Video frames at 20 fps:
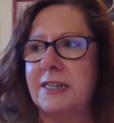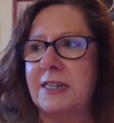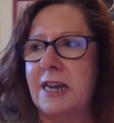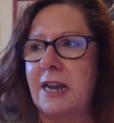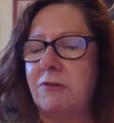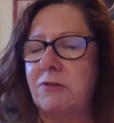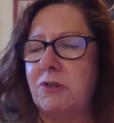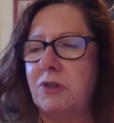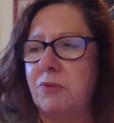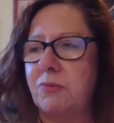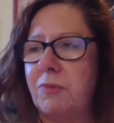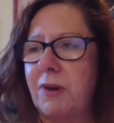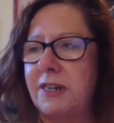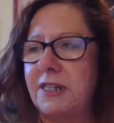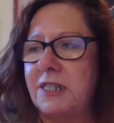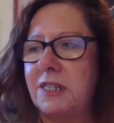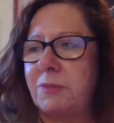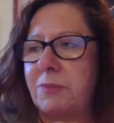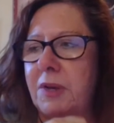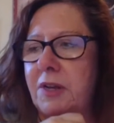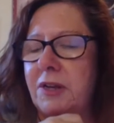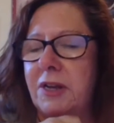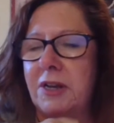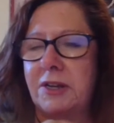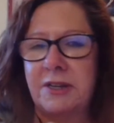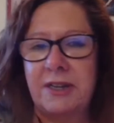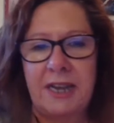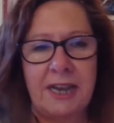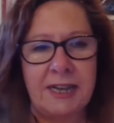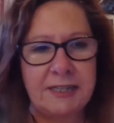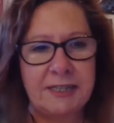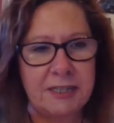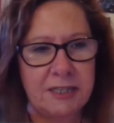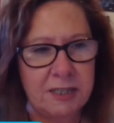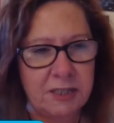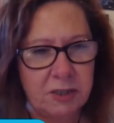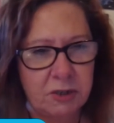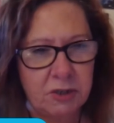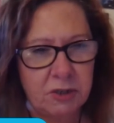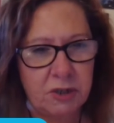how to write a spell, how to cast a
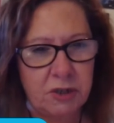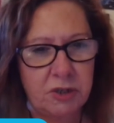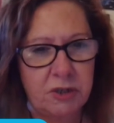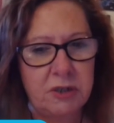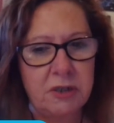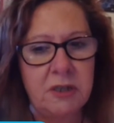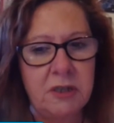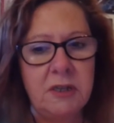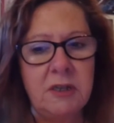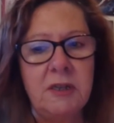circle.